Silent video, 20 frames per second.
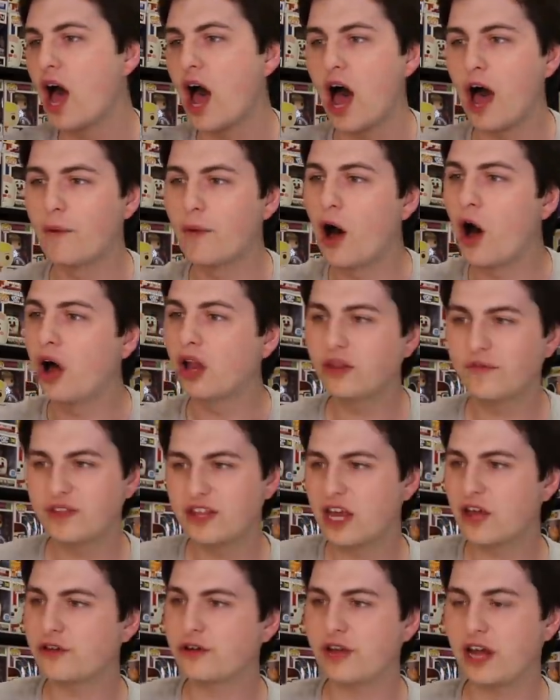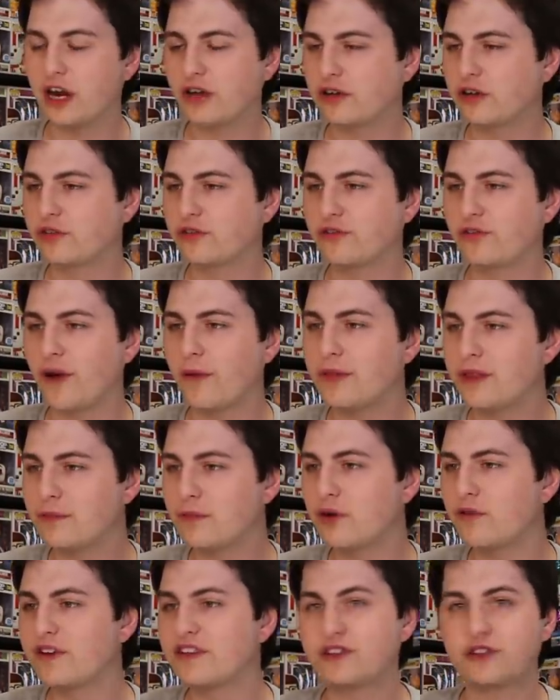all of the other characters from the
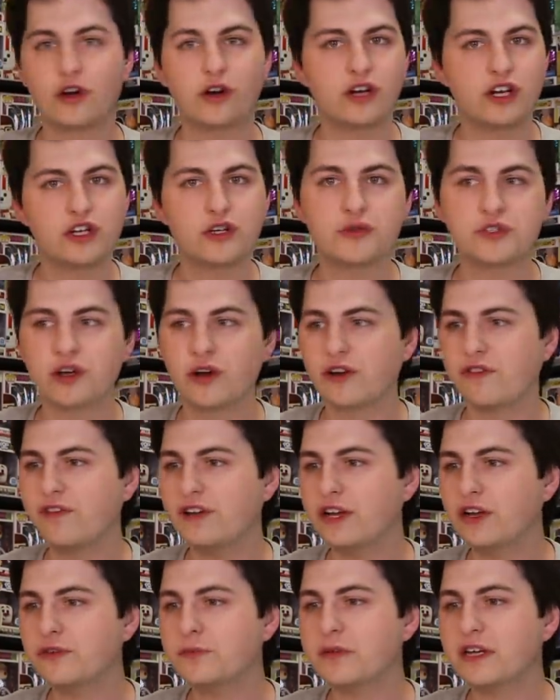movies turn into soda figures,